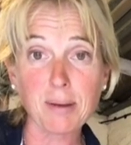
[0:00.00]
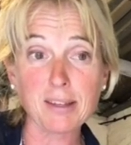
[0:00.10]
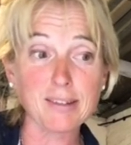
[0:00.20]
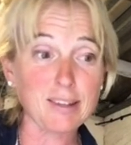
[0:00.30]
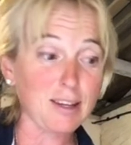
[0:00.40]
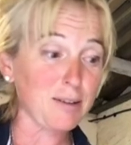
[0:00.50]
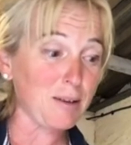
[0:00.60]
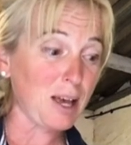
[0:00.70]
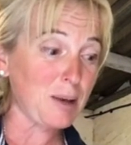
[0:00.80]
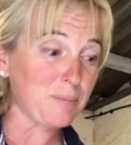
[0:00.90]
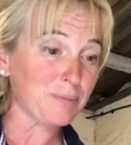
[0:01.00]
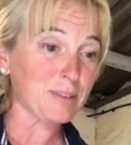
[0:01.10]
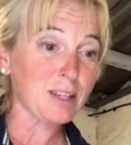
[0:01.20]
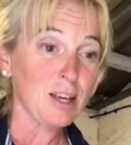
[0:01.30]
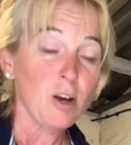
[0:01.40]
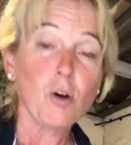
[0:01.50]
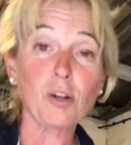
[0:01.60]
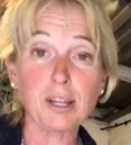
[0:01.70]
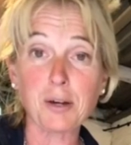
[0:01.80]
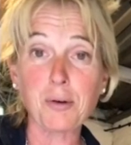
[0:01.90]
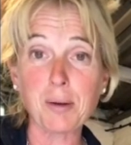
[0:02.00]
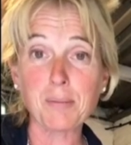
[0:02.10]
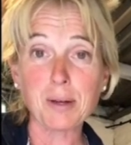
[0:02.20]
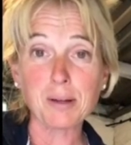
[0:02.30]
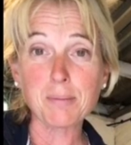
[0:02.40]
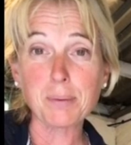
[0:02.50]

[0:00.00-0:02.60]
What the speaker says: into all the equipment.